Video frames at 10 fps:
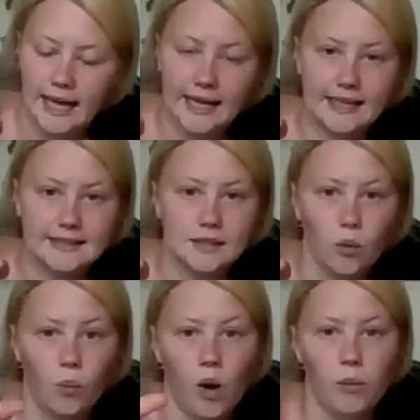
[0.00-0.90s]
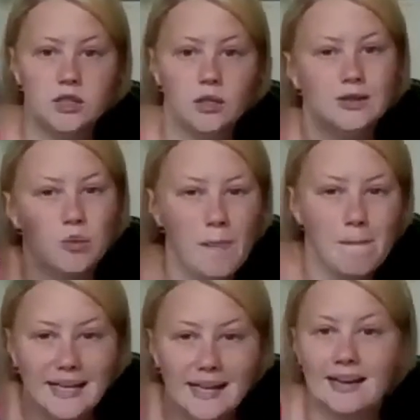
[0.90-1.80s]
is we're
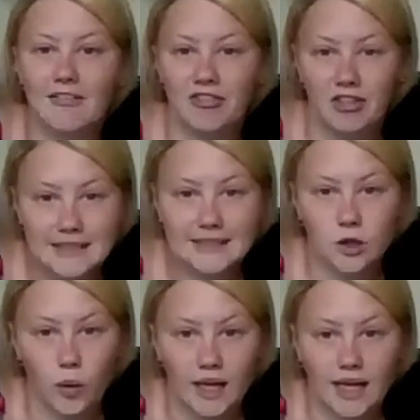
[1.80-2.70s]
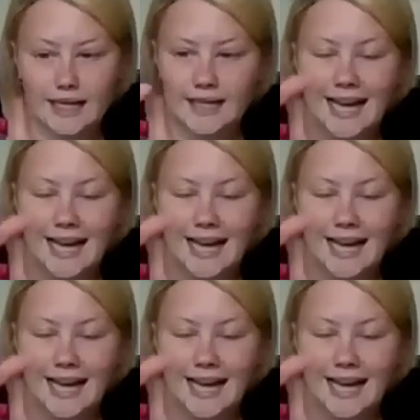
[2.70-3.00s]
making it freeze quickly.